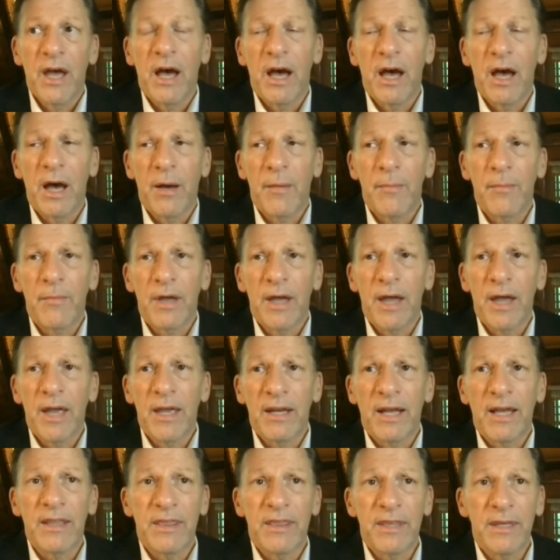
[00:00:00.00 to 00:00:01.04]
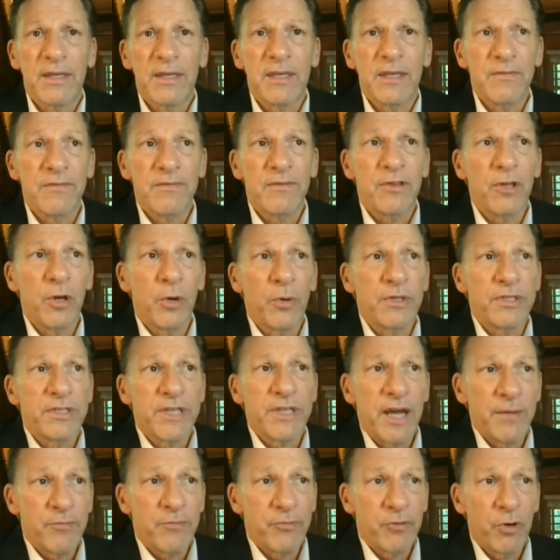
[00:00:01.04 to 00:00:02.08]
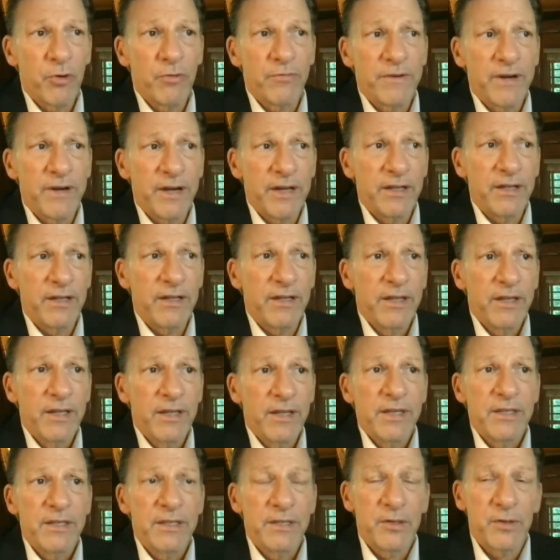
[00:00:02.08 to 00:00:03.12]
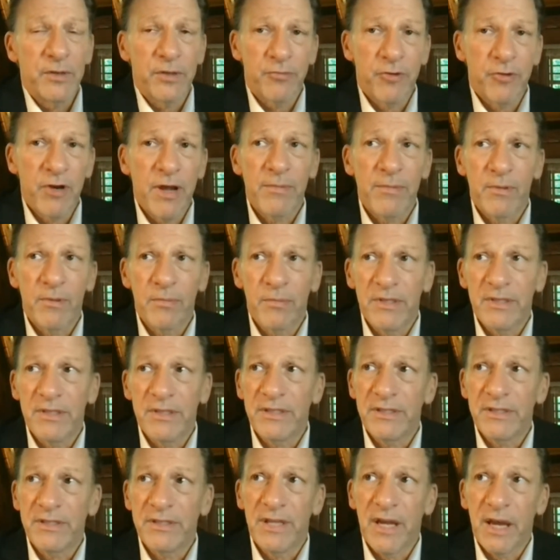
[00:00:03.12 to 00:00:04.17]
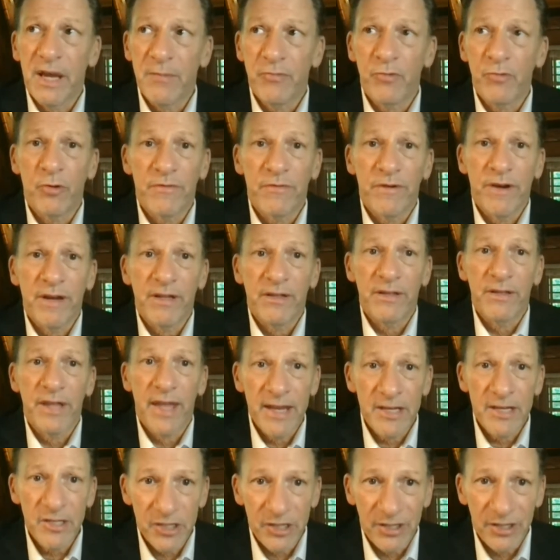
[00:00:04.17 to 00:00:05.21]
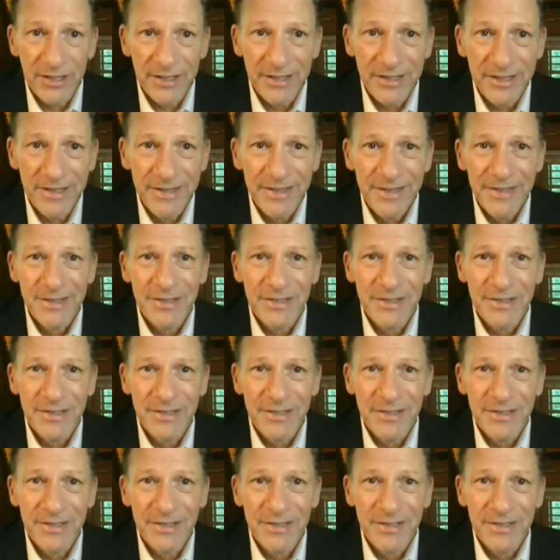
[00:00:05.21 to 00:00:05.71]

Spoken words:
And I think even though it's high profile, the problem is it's high profile nationally.